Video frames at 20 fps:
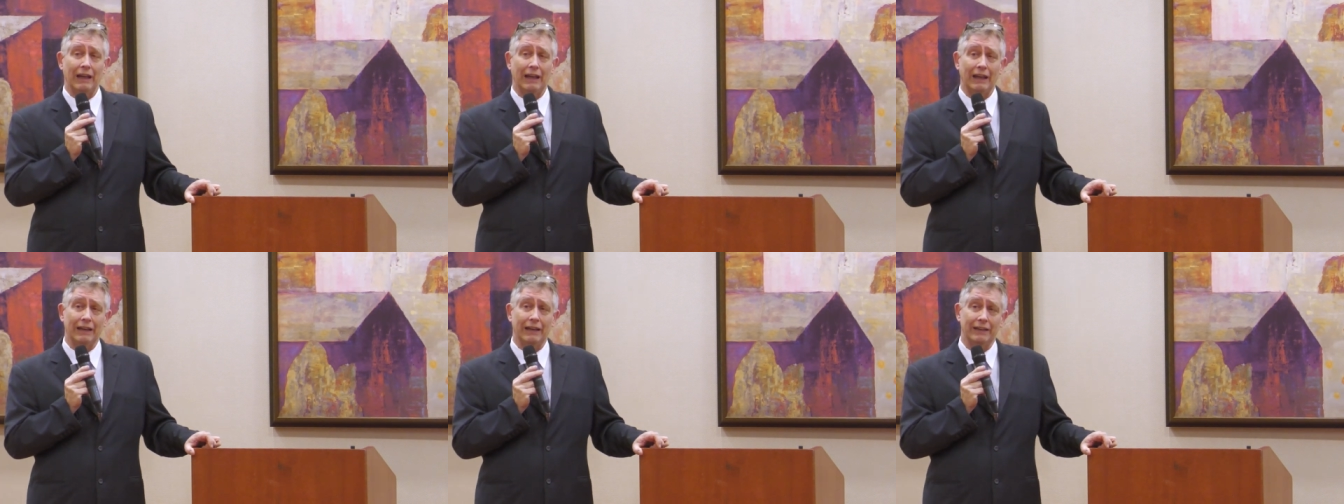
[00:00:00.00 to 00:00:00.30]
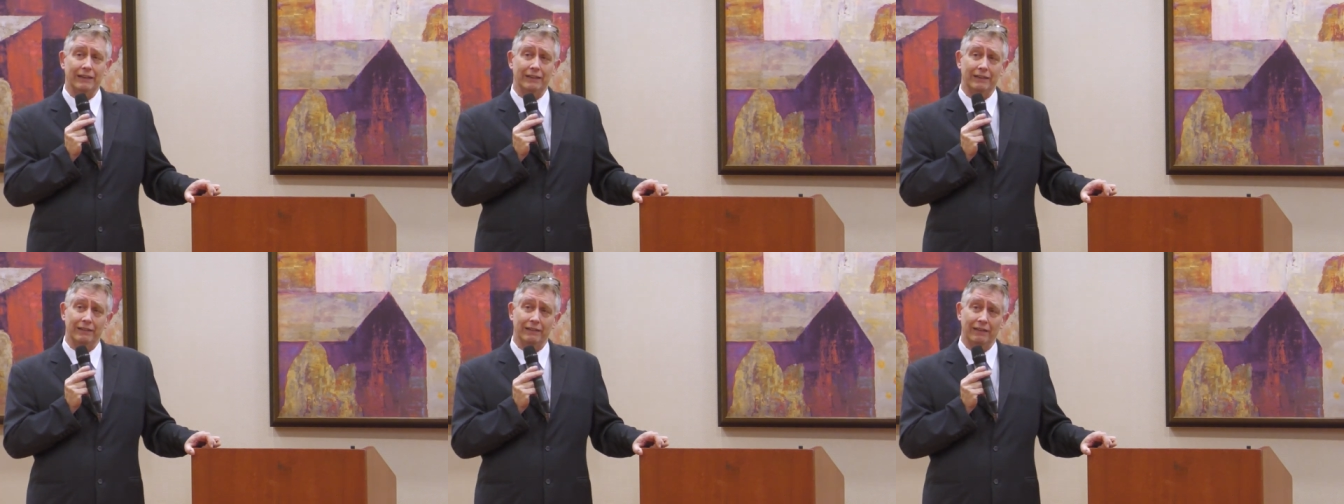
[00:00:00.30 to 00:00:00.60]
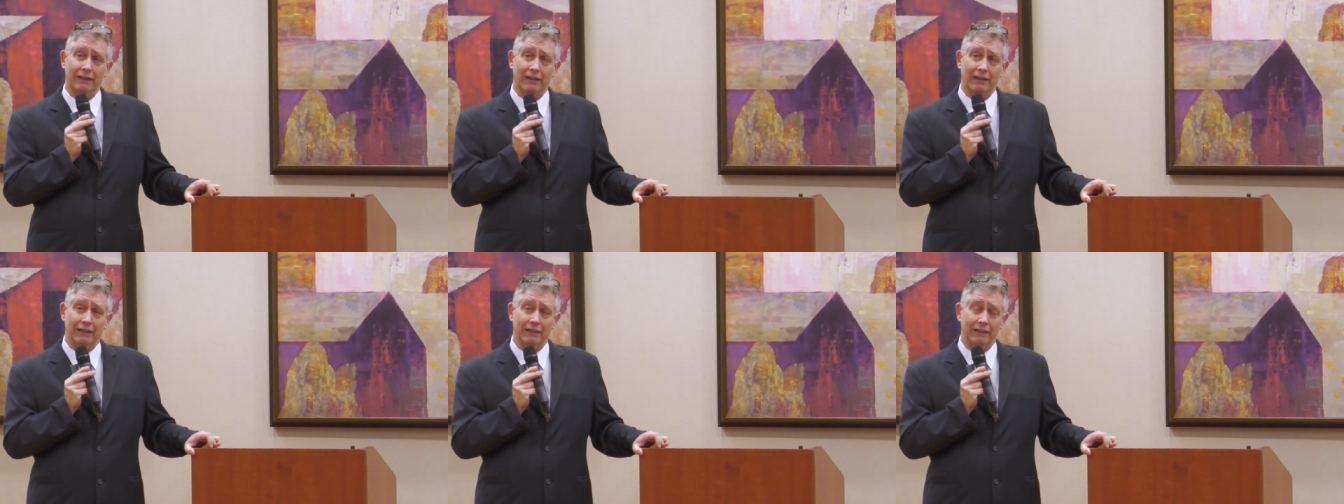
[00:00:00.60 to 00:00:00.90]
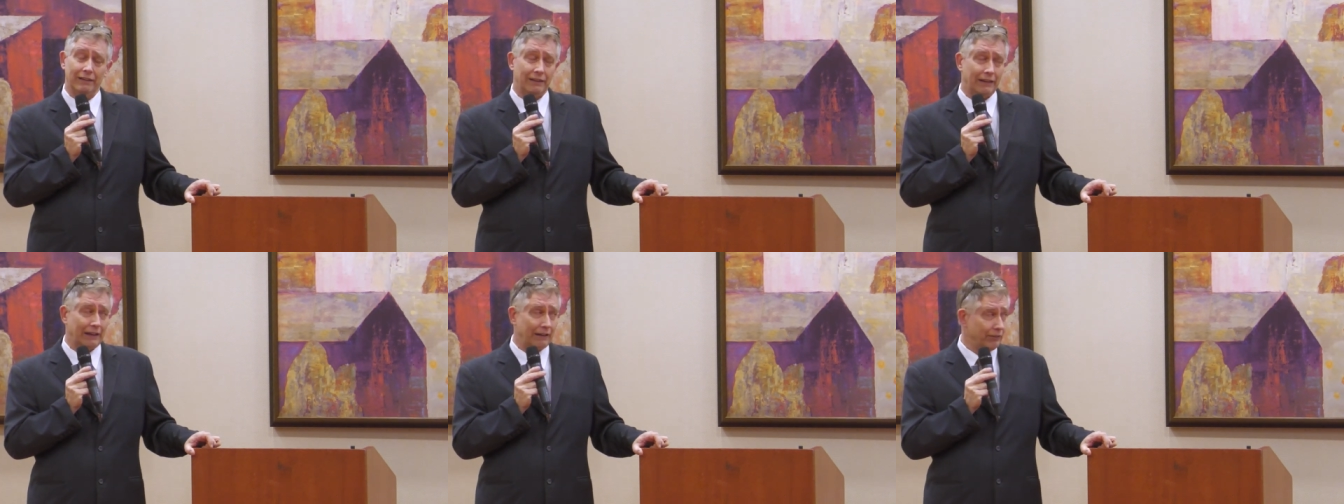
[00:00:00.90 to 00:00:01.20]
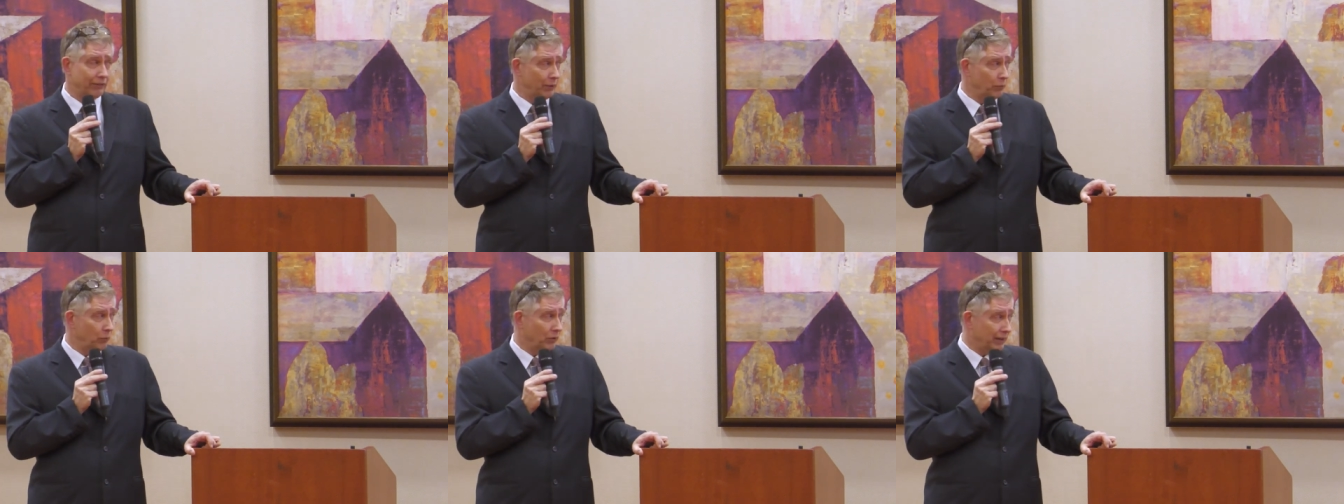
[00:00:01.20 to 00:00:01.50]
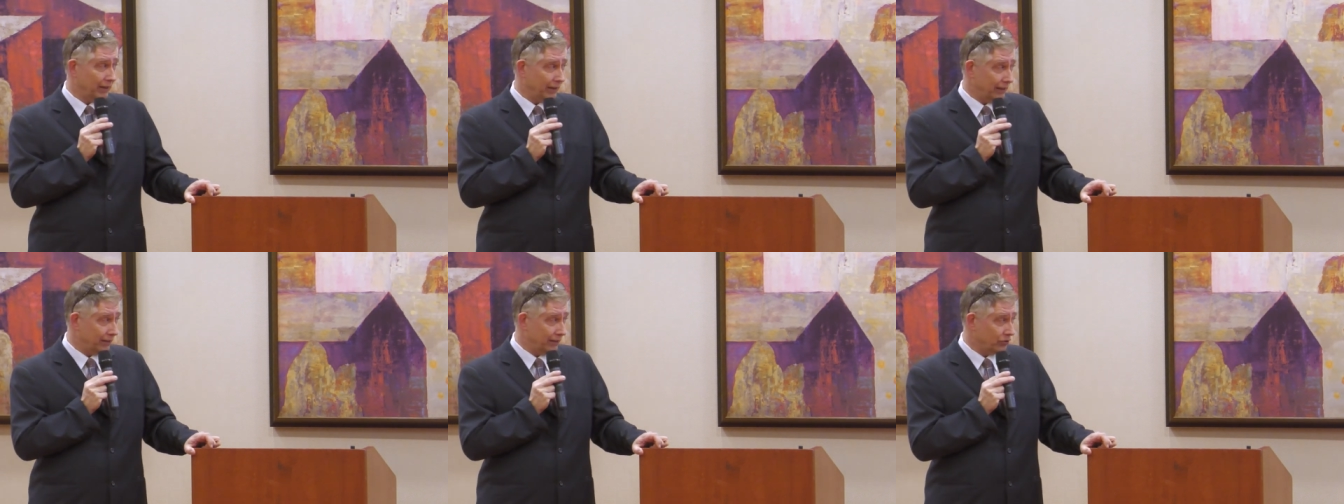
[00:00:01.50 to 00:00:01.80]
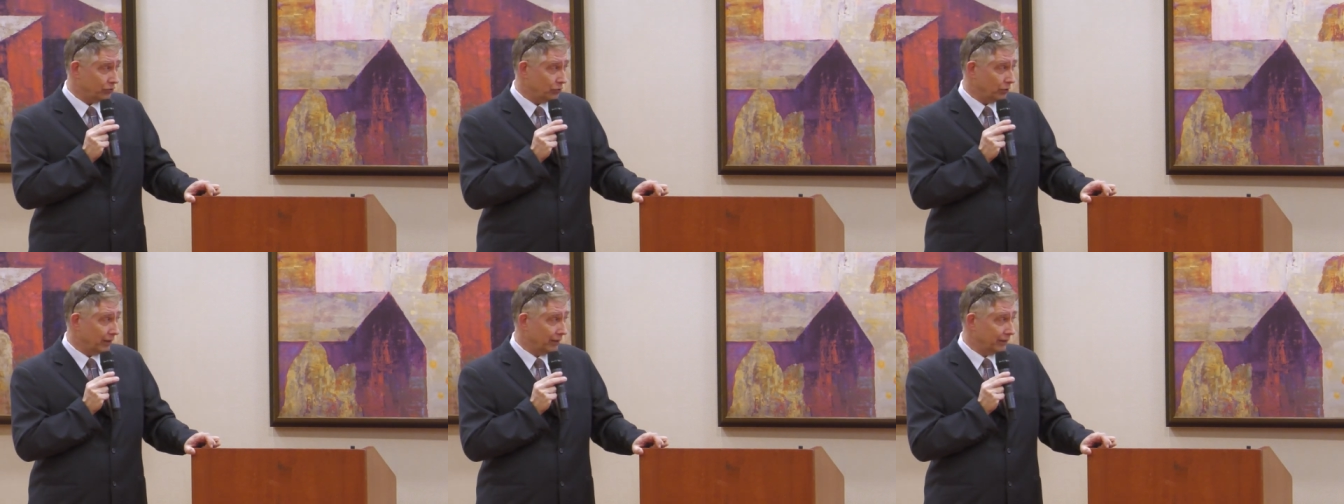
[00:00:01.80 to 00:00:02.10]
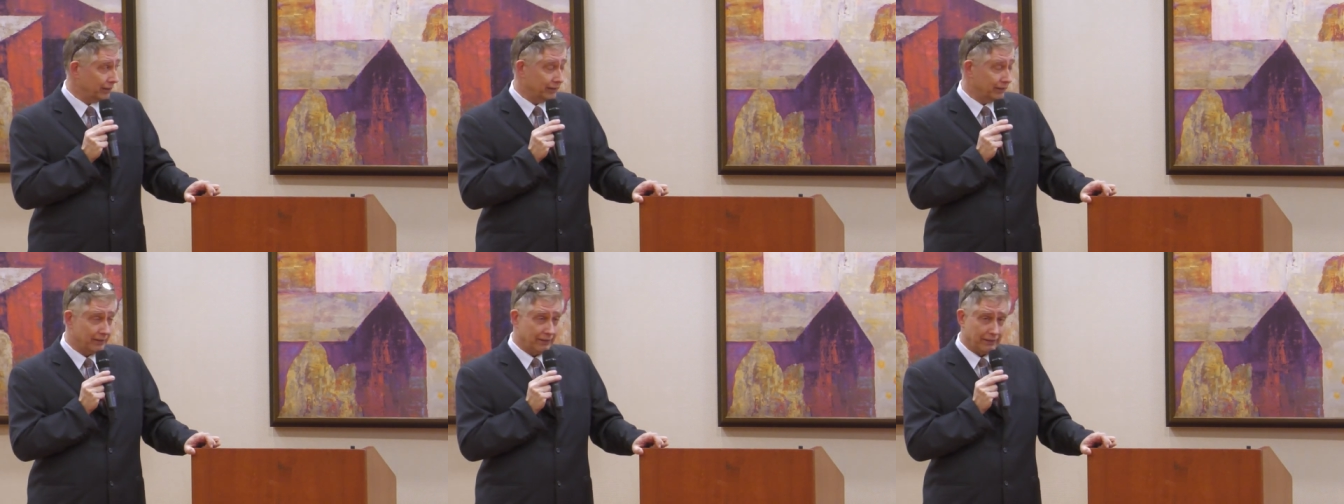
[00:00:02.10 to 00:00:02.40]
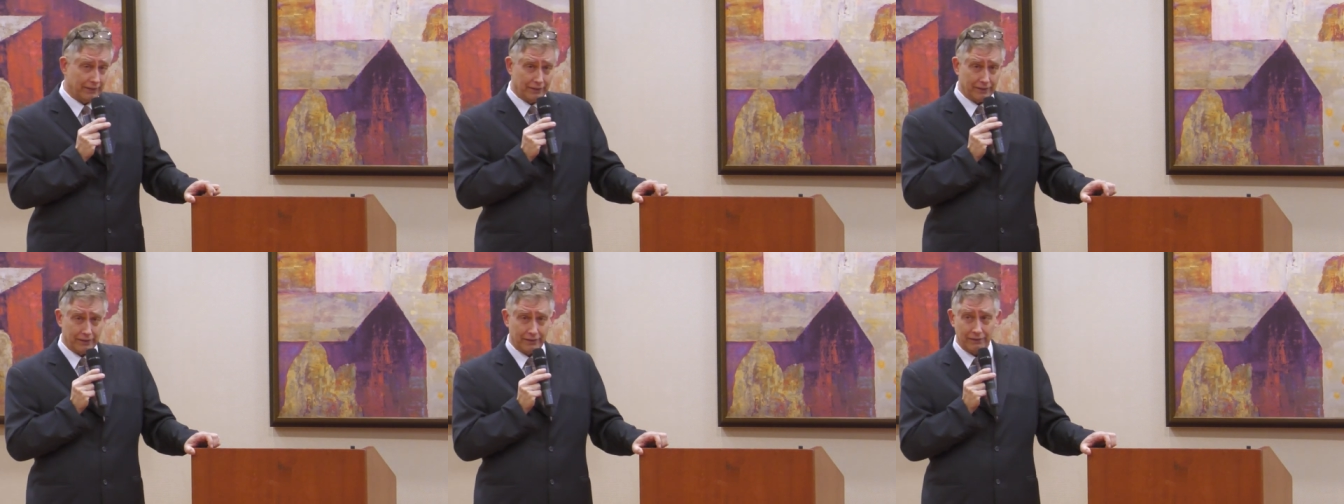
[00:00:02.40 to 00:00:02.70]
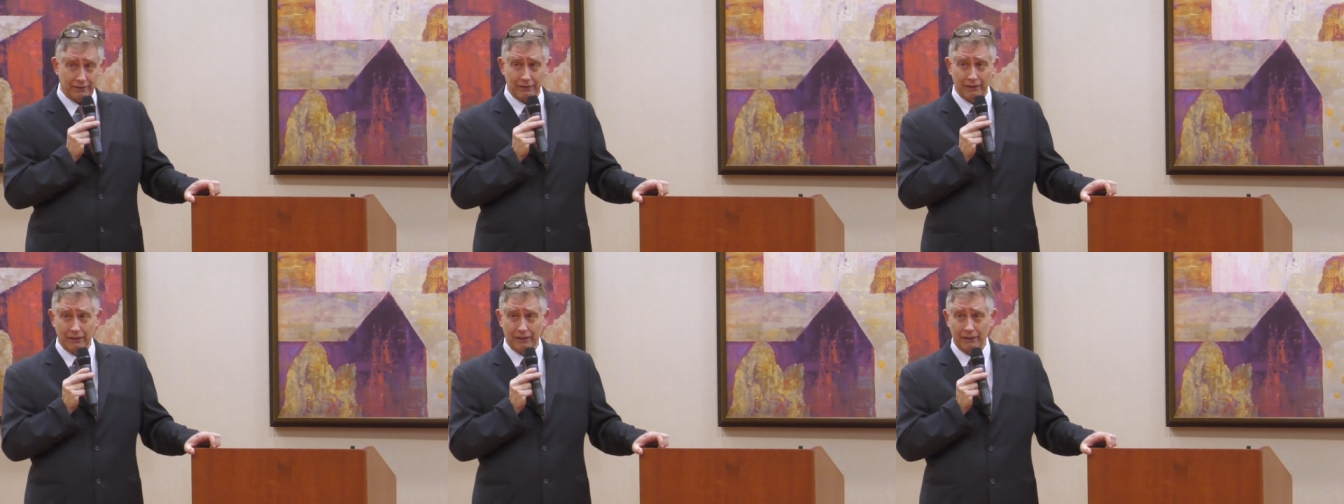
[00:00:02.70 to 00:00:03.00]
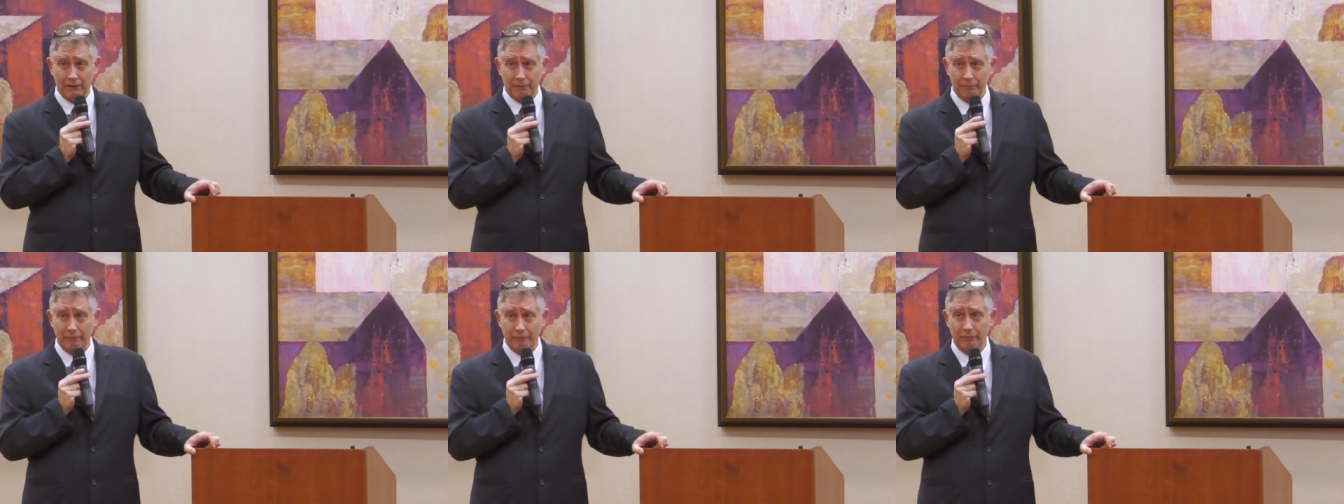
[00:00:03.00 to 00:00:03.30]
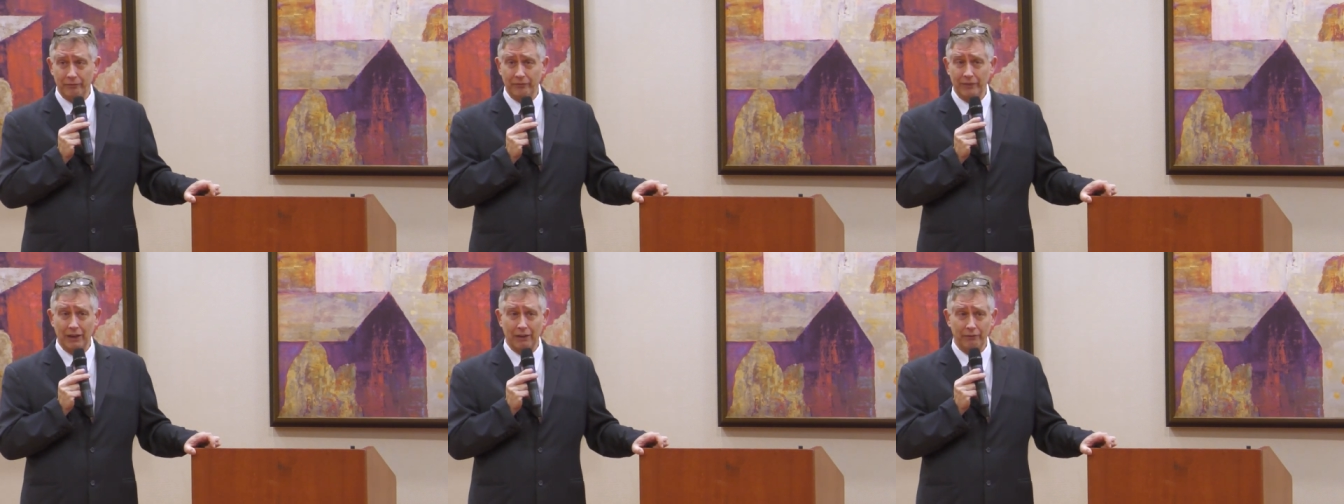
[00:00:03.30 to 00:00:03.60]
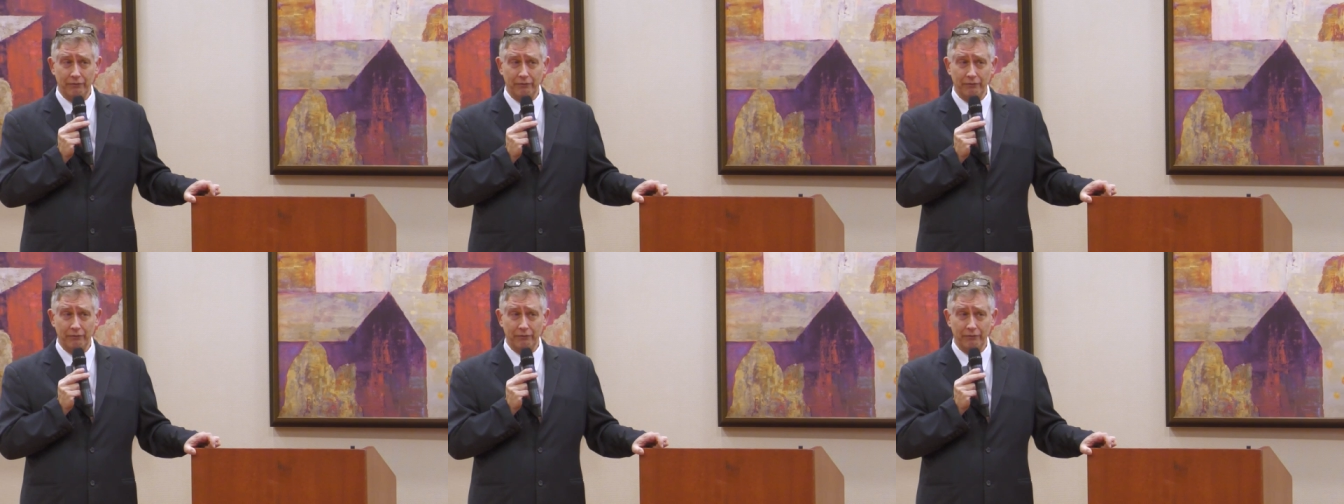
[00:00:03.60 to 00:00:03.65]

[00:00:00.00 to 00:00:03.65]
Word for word: And uh, every one of these drugs is um,